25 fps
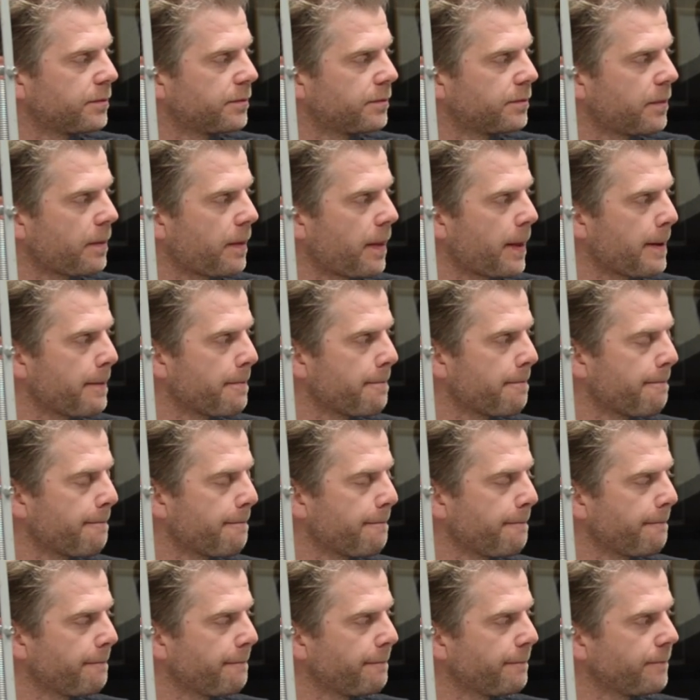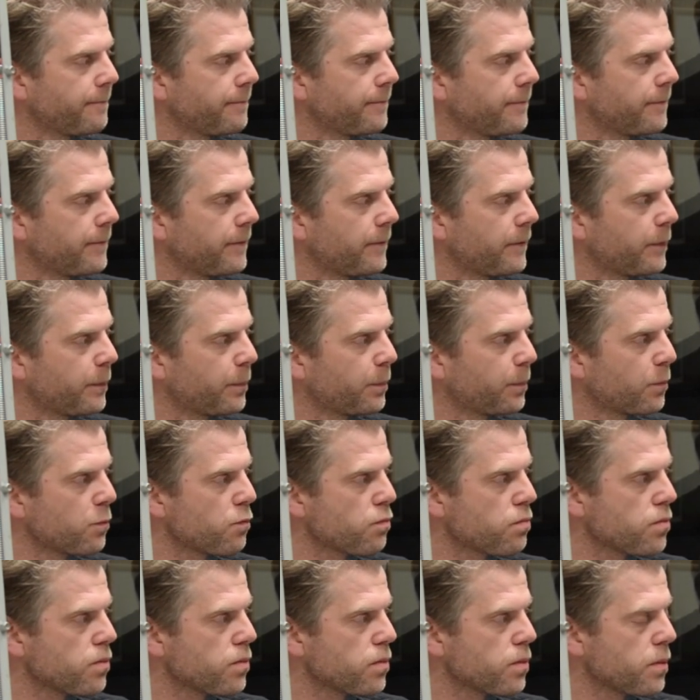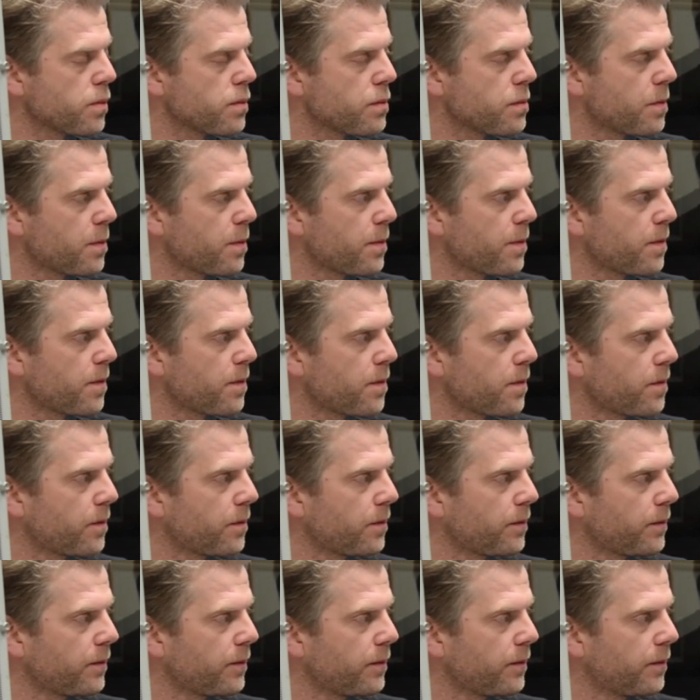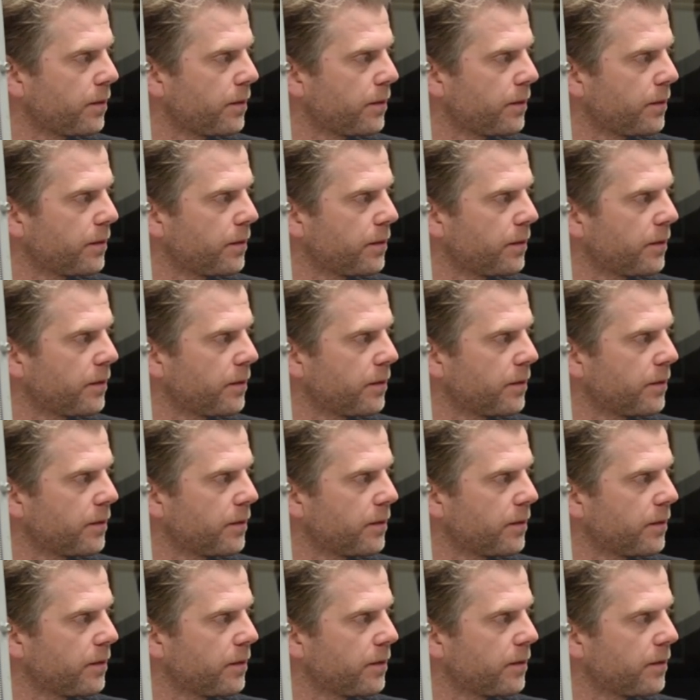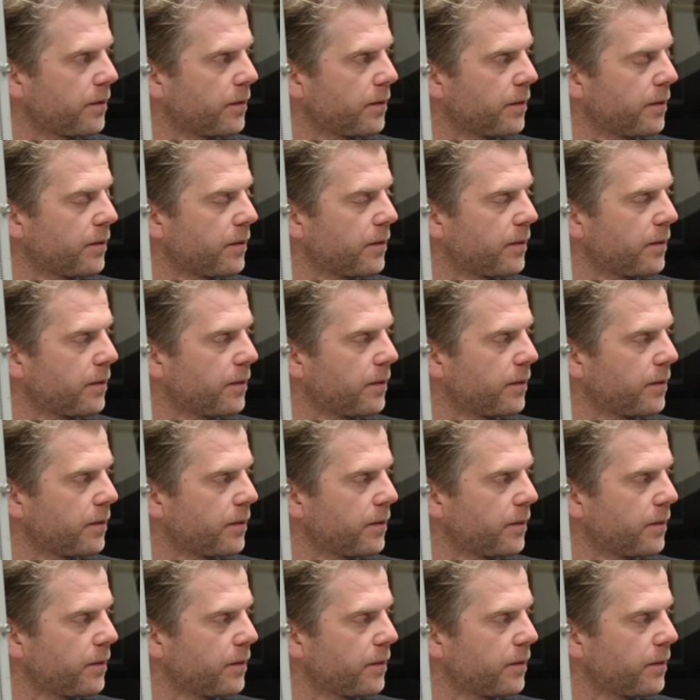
This person isn't speaking.